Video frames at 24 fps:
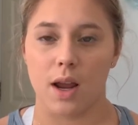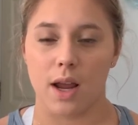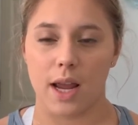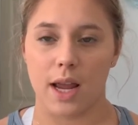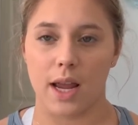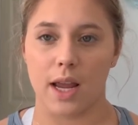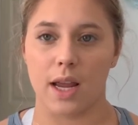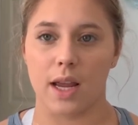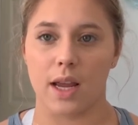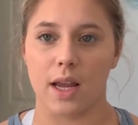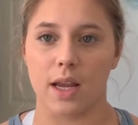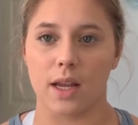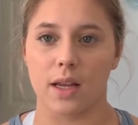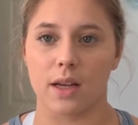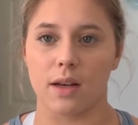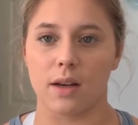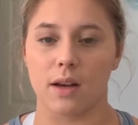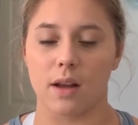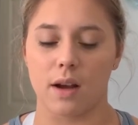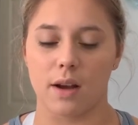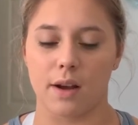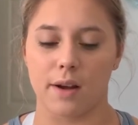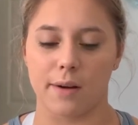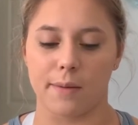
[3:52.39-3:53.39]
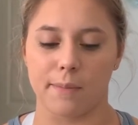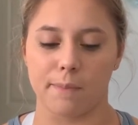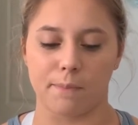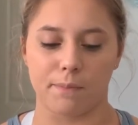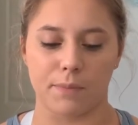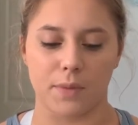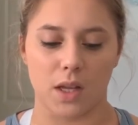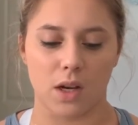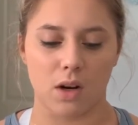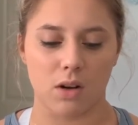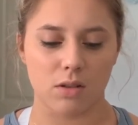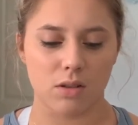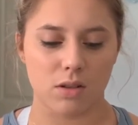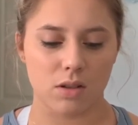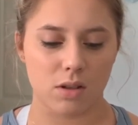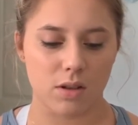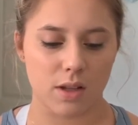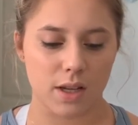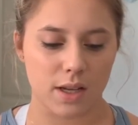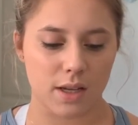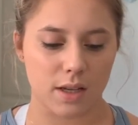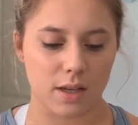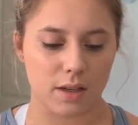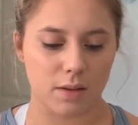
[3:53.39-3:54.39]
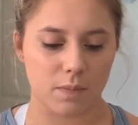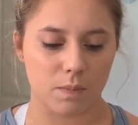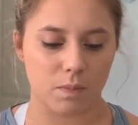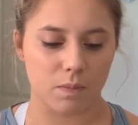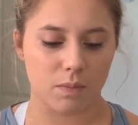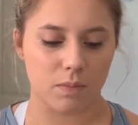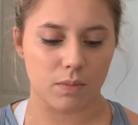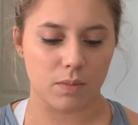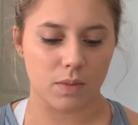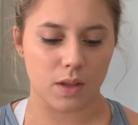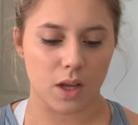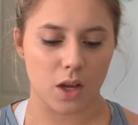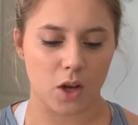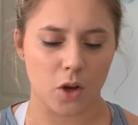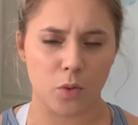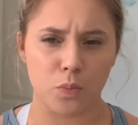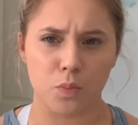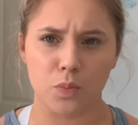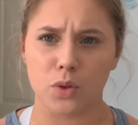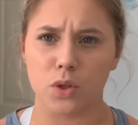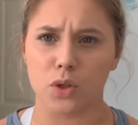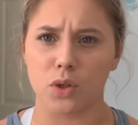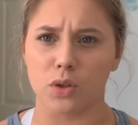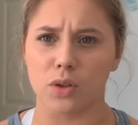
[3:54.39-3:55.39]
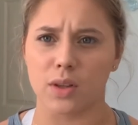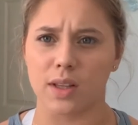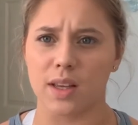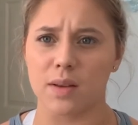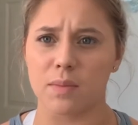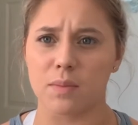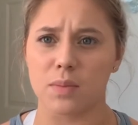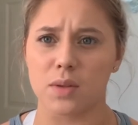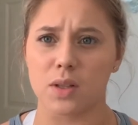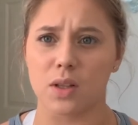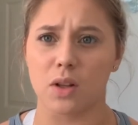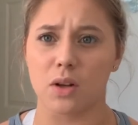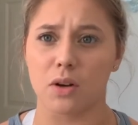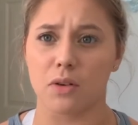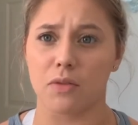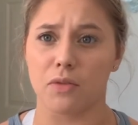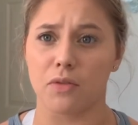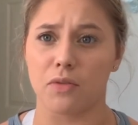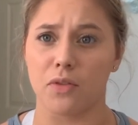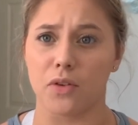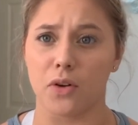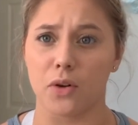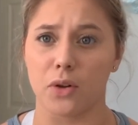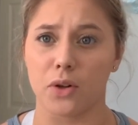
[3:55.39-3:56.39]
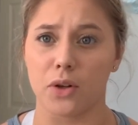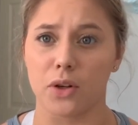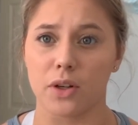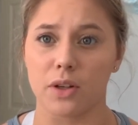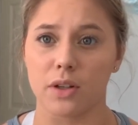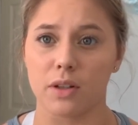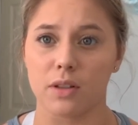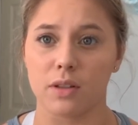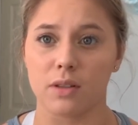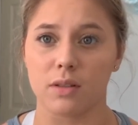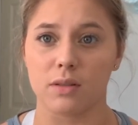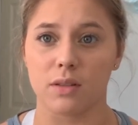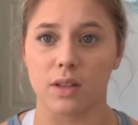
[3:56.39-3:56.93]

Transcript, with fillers: and um, it also like helps your lips look fuller,